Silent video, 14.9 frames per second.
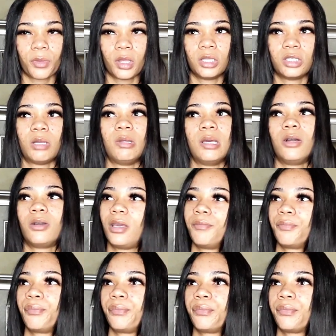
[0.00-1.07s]
So I'm like, okay,
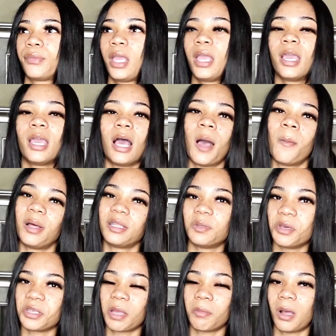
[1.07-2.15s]
I'm about to make
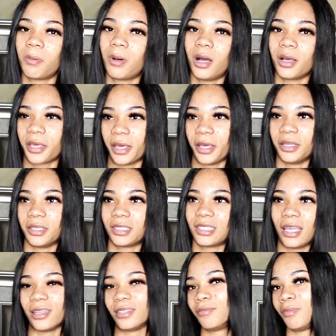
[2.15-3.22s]
that my podcast,
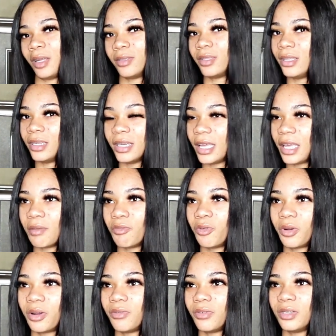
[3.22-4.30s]
like my name or
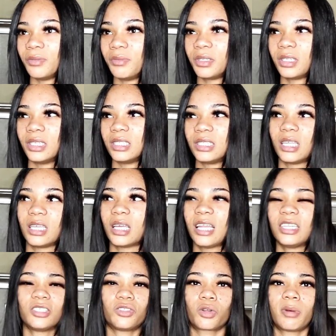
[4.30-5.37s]
whatever, because like I
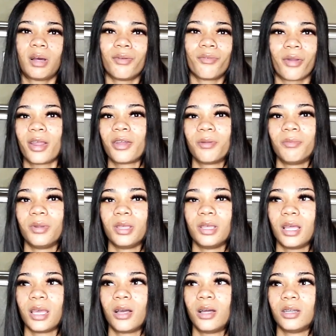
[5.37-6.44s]
just thought about it randomly,
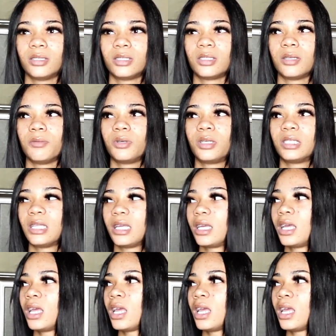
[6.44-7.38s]
like honestly, because like